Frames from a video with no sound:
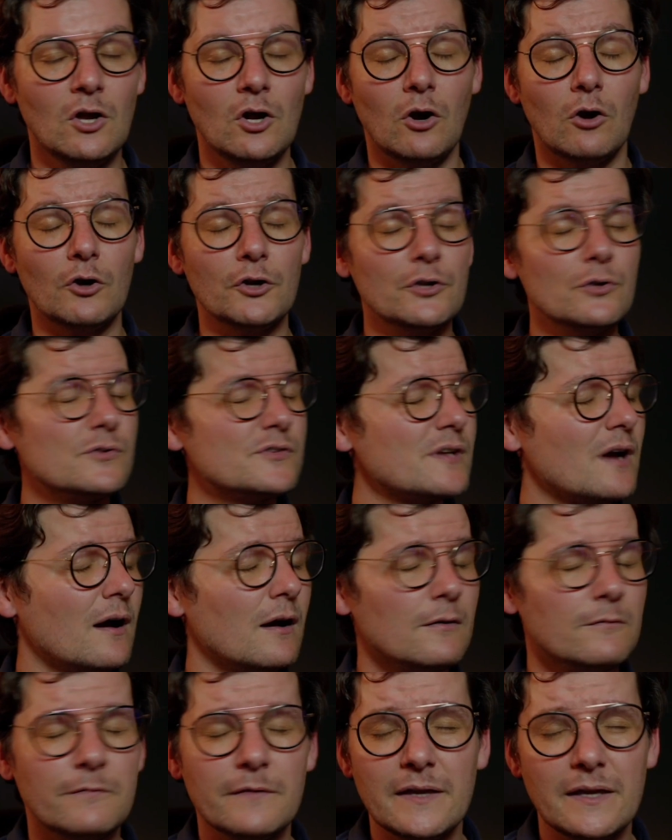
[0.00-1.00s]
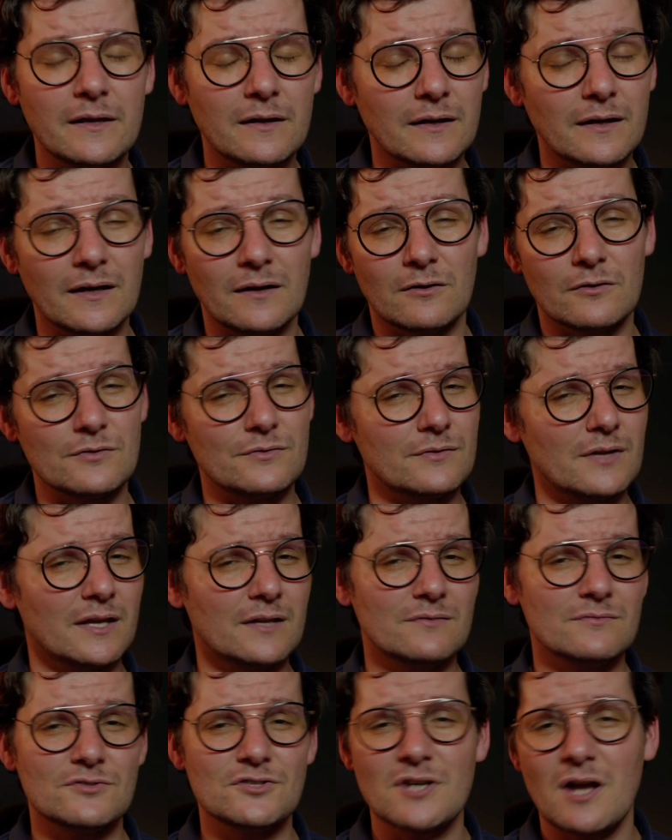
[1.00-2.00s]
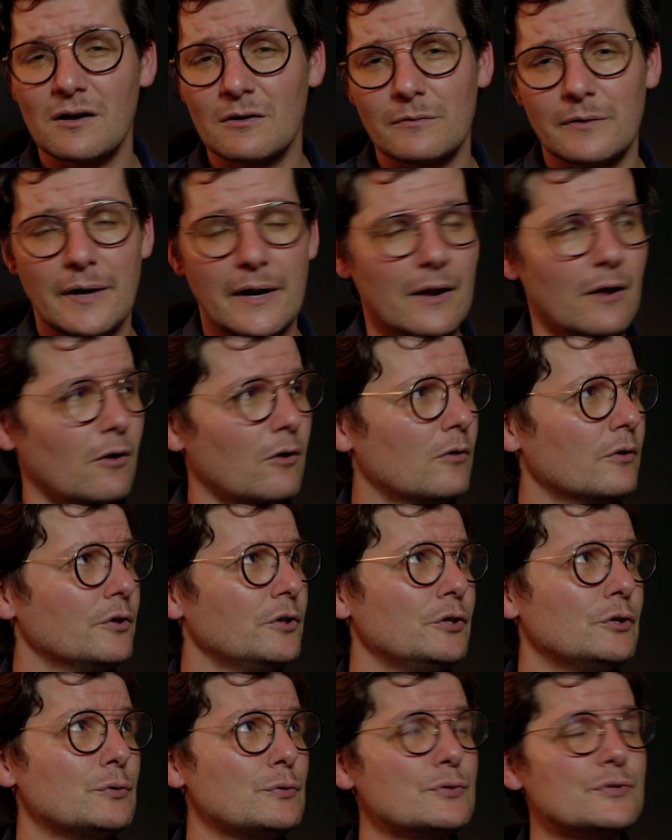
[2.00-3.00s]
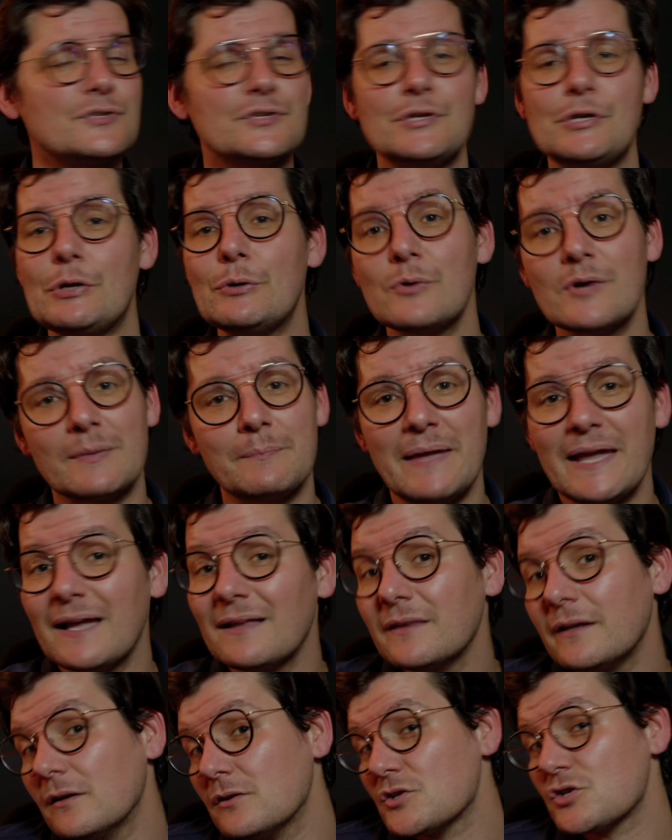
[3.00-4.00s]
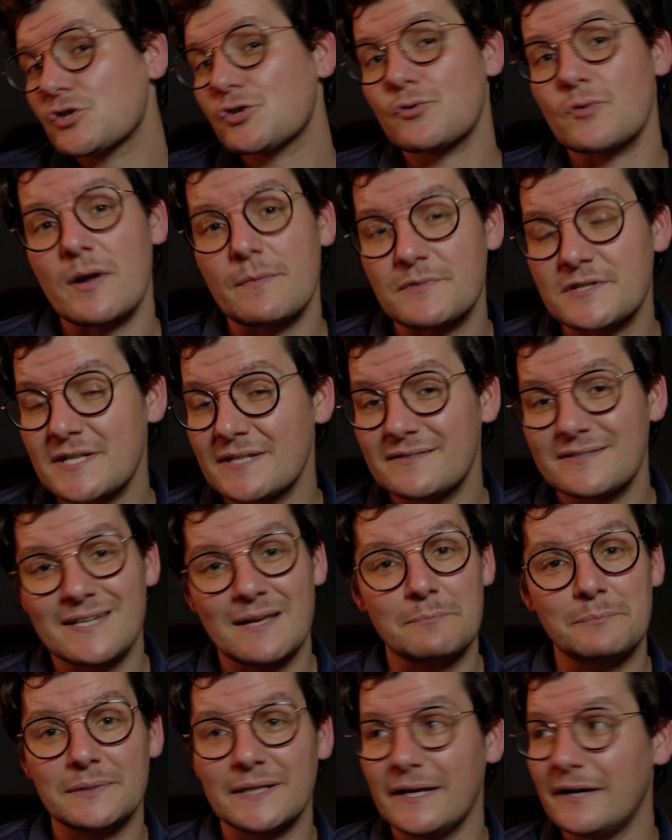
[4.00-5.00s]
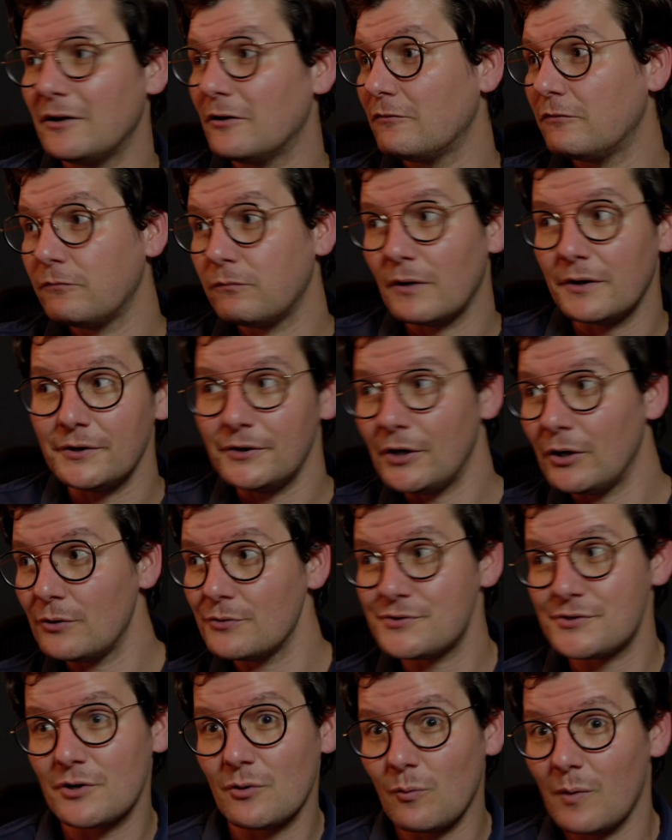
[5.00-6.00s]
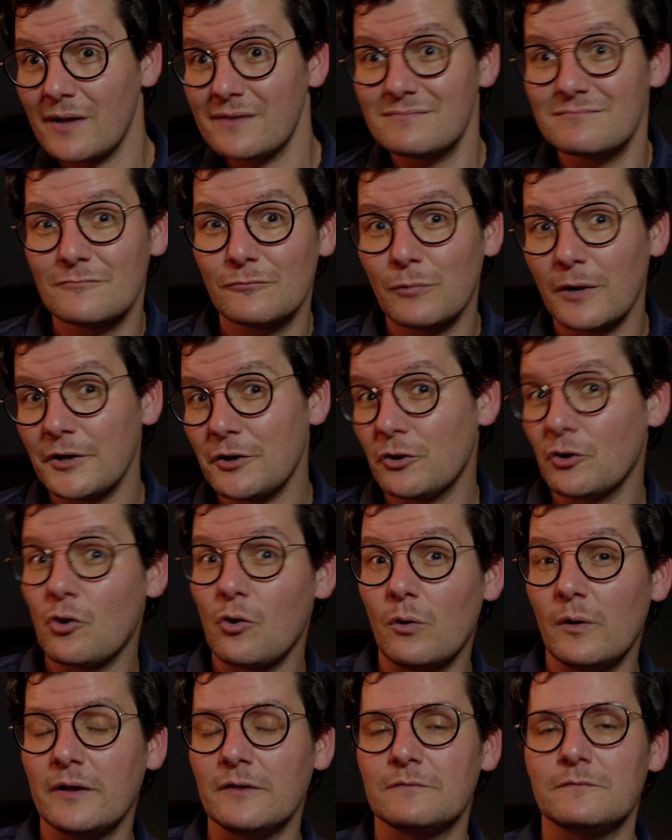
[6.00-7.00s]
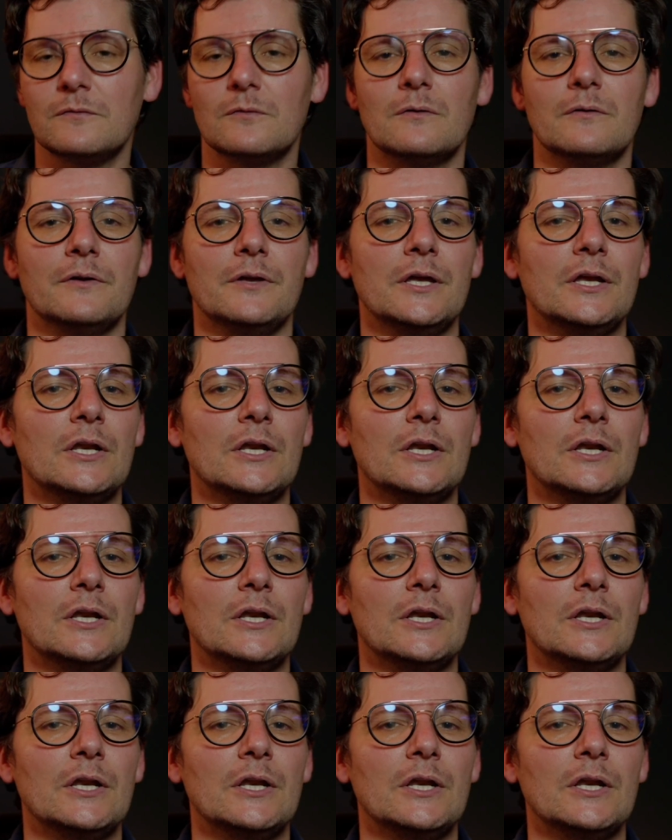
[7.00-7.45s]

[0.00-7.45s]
Or use RV or in ShotGrid, or use Nuke, make a little script template of what notes or what you're going for,